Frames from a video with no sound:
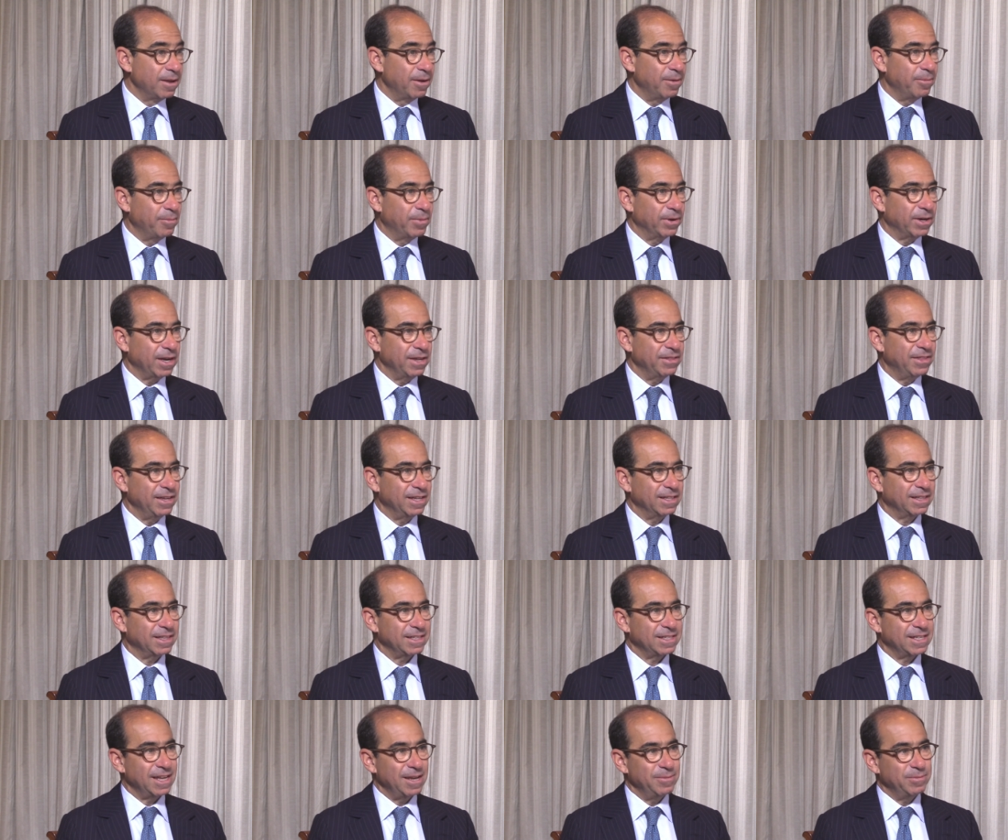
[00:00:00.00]
But I think
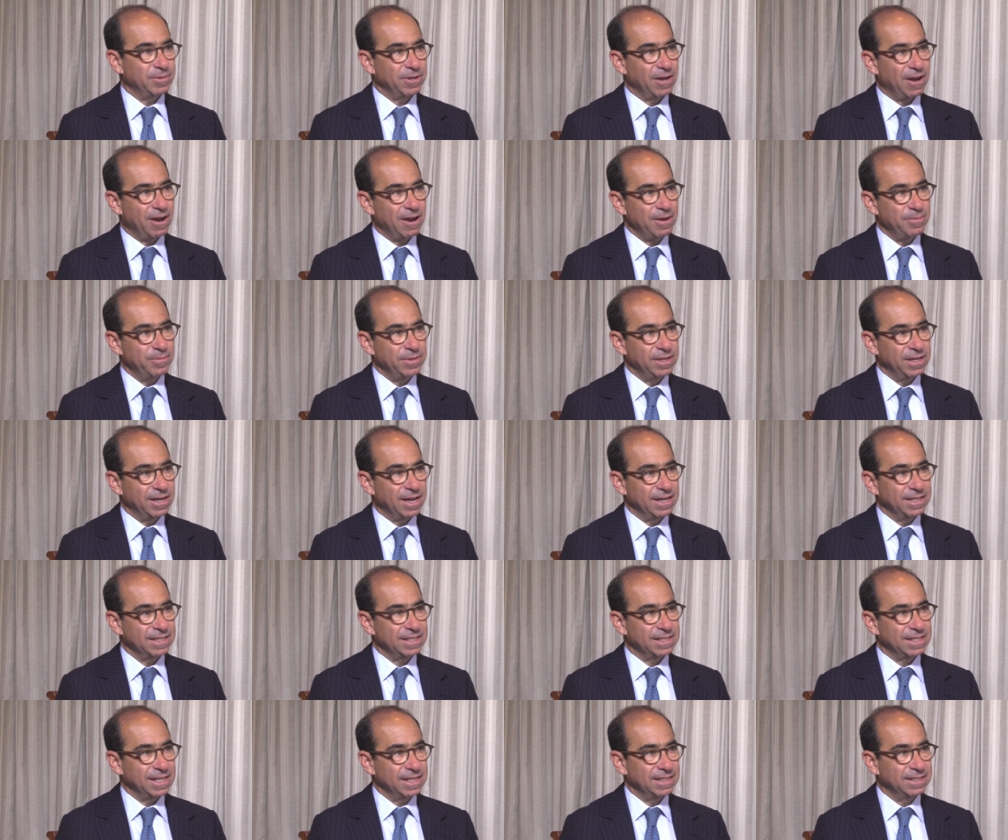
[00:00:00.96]
at the same time, the
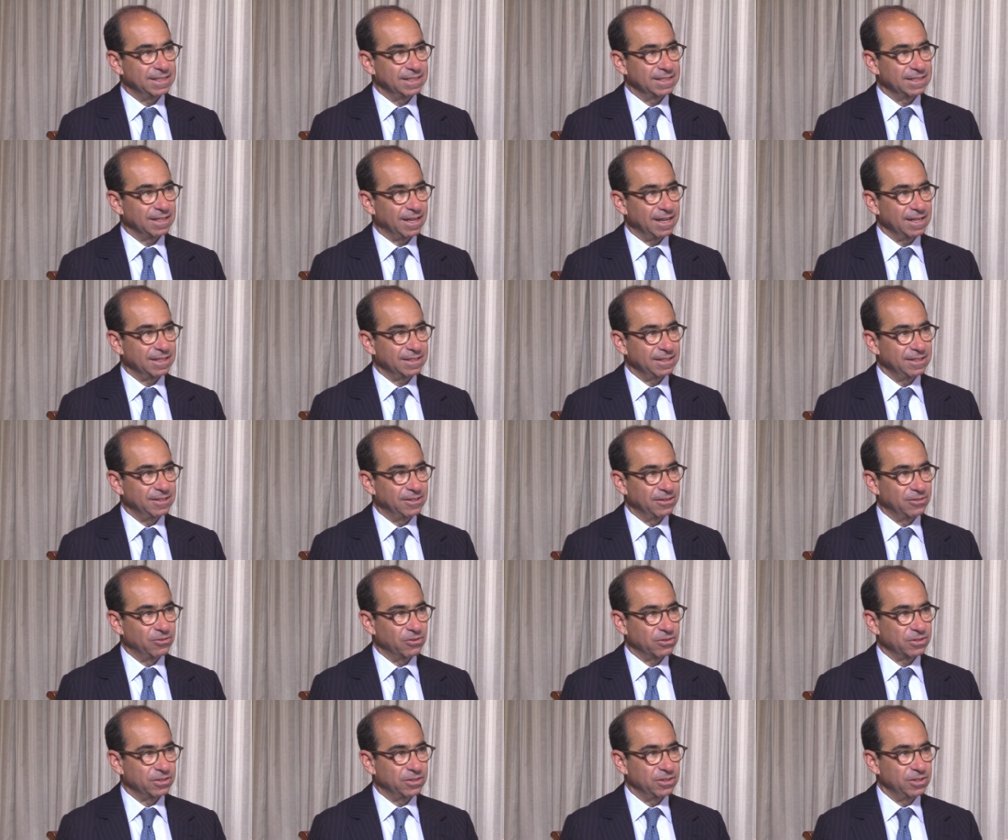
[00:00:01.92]
United States is likely to
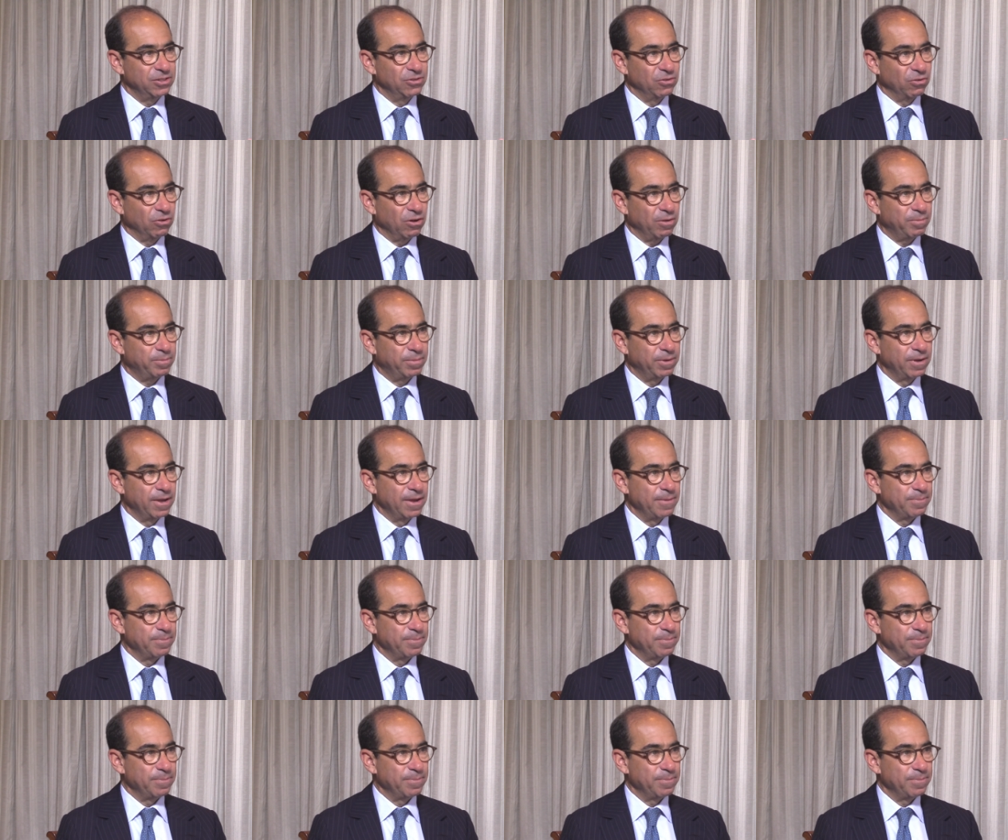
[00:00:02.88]
look to Europe